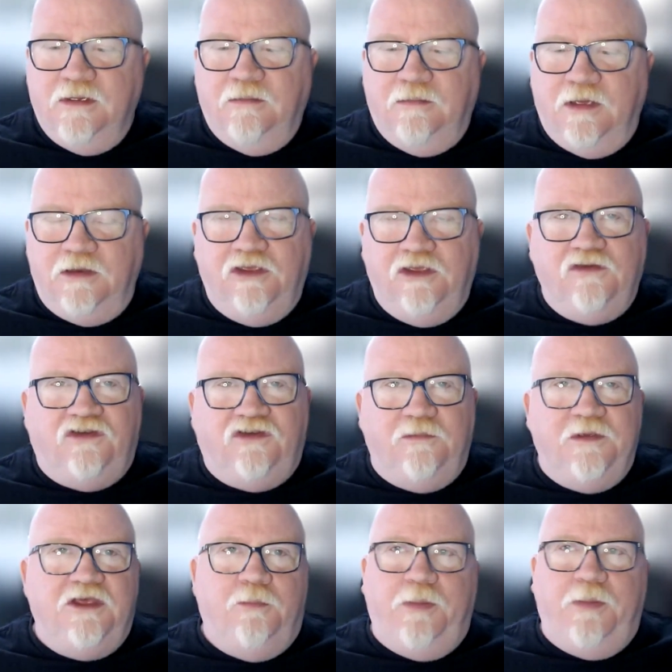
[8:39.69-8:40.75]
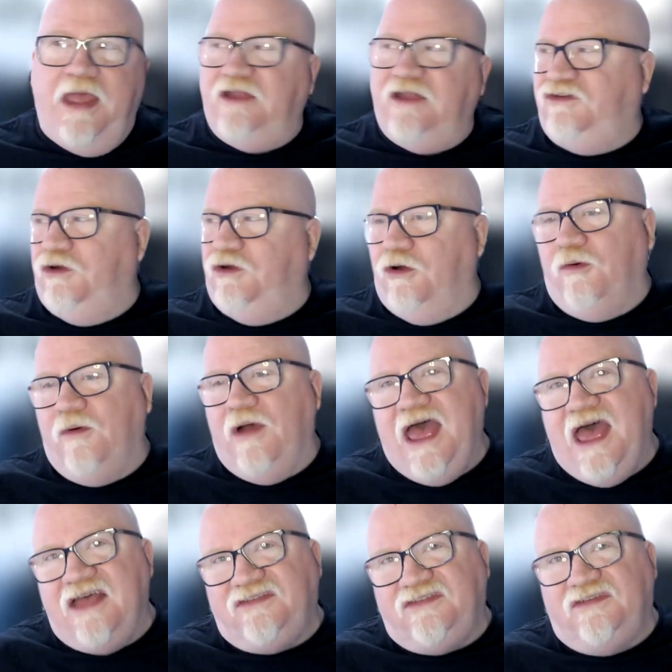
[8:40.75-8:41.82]
used to be you patched your
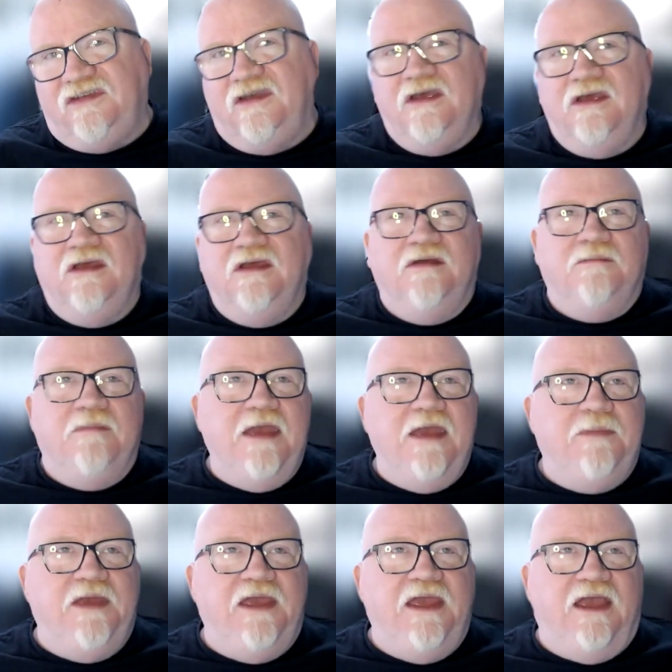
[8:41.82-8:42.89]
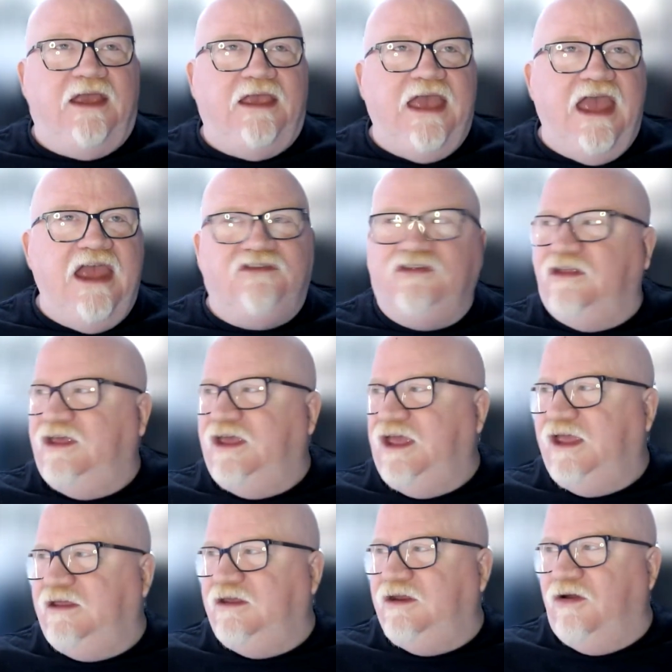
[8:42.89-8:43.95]
OS, maybe
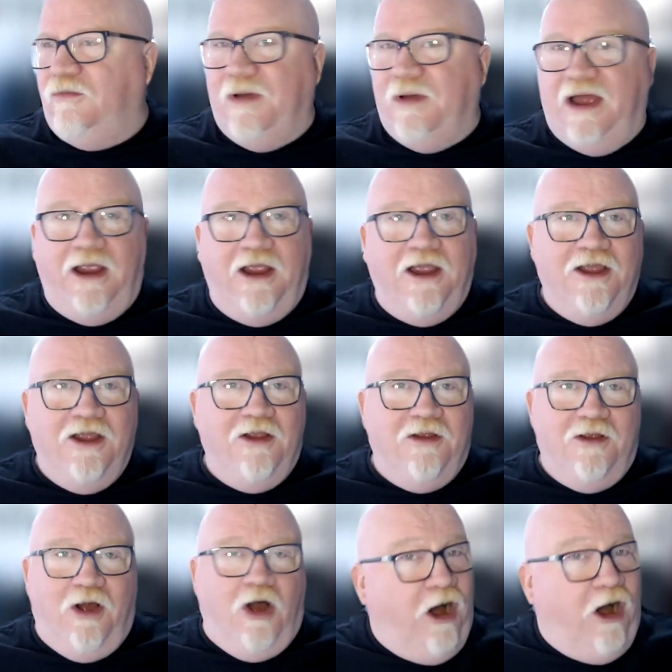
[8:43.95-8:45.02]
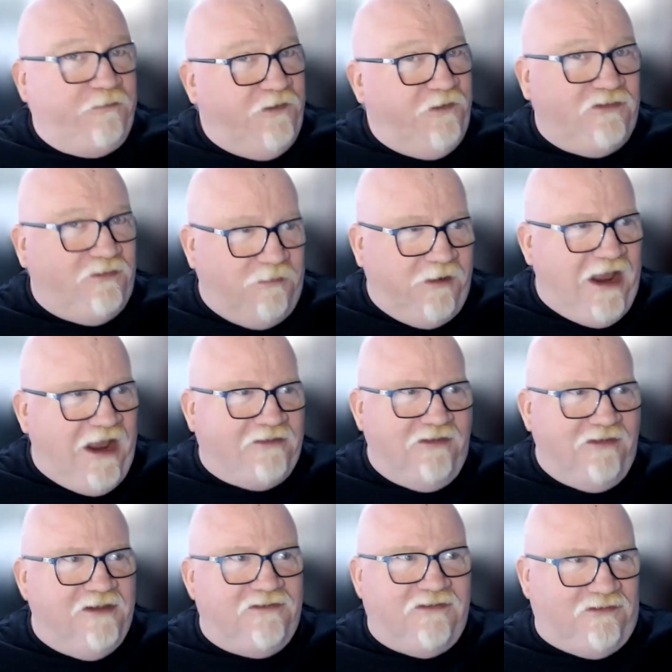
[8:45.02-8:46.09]
occasionally, by Office, when I
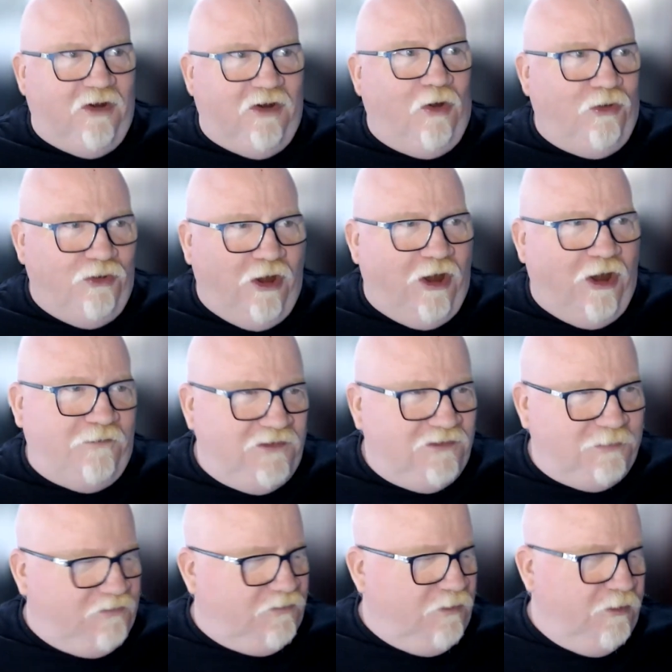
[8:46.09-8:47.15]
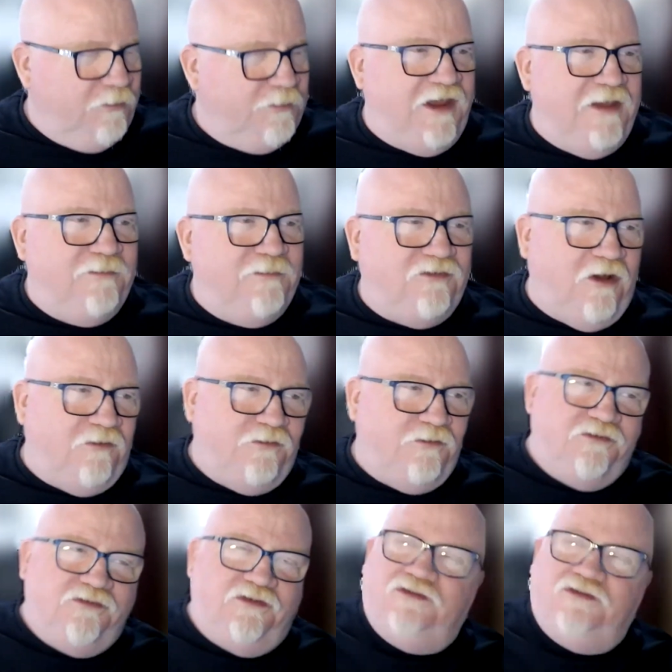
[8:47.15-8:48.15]
actually installed Office before it became software as a